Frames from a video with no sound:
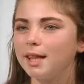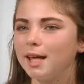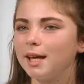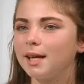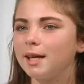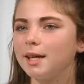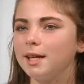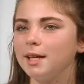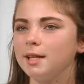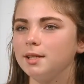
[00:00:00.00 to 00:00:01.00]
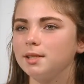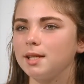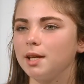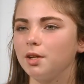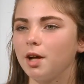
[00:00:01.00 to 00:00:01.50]
thing is
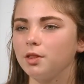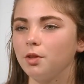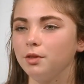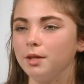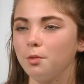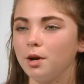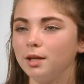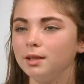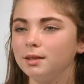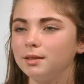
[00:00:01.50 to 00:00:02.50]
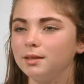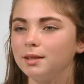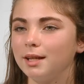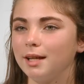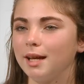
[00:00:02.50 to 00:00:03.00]
that you're not the only one,
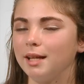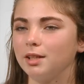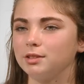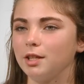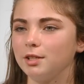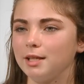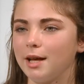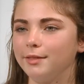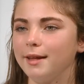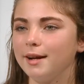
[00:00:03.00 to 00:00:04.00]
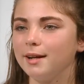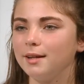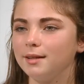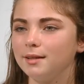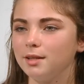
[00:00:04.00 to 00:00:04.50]
and there's others out there.
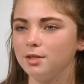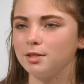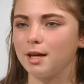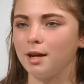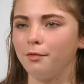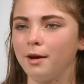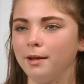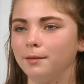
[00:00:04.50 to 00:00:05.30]
You just gotta find